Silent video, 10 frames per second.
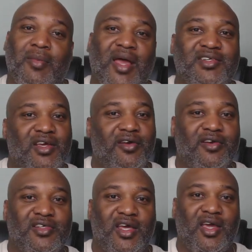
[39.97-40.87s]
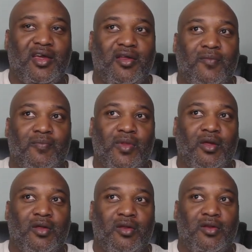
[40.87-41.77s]
I'm not sitting here saying
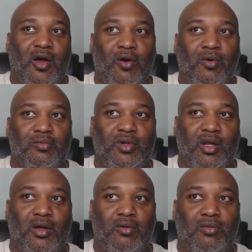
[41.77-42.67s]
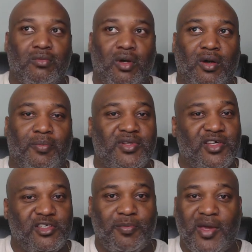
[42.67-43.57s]
don't, you know,
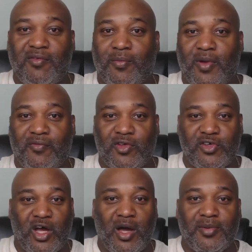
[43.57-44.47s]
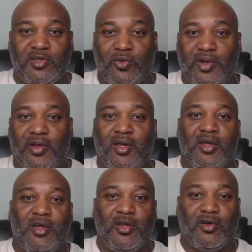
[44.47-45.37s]
participate if your job is doing,
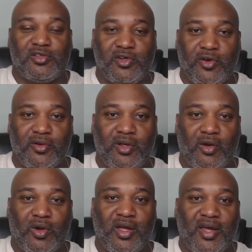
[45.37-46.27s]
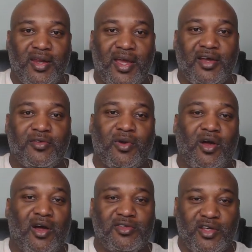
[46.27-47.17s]
you know, certain, you know, cut downs in
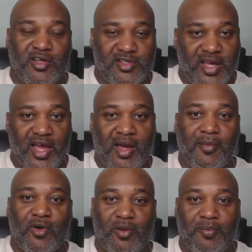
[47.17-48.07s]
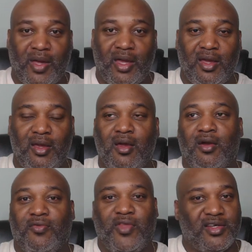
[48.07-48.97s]
regards to your time or your pay,
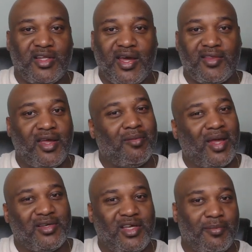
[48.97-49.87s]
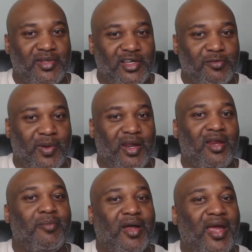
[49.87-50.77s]
things like that. I'm not saying participate
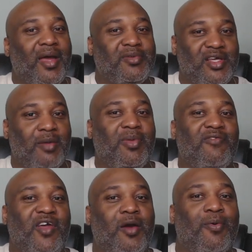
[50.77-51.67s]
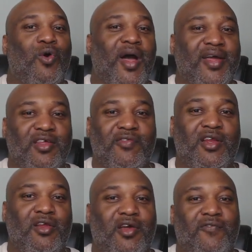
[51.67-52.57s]
in it, but I am saying be very proactive
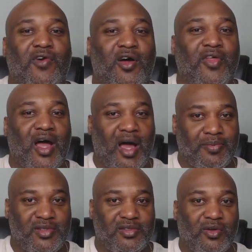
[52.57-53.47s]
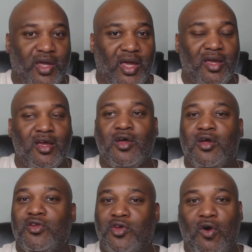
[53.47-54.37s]
in looking for other options, okay?
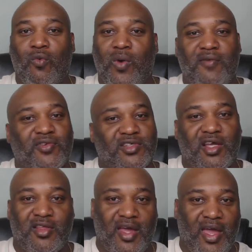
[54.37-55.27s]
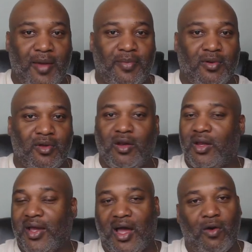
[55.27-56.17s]
Don't wait for something to happen. You
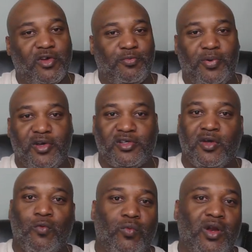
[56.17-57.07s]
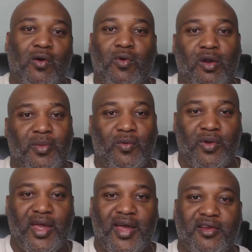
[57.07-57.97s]
know, like I always push, we don't want to be
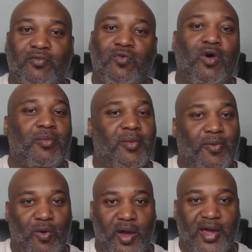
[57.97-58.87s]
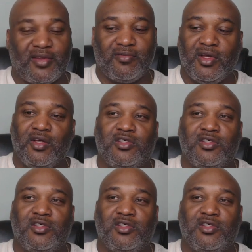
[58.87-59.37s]
reactive. We want to be proactive.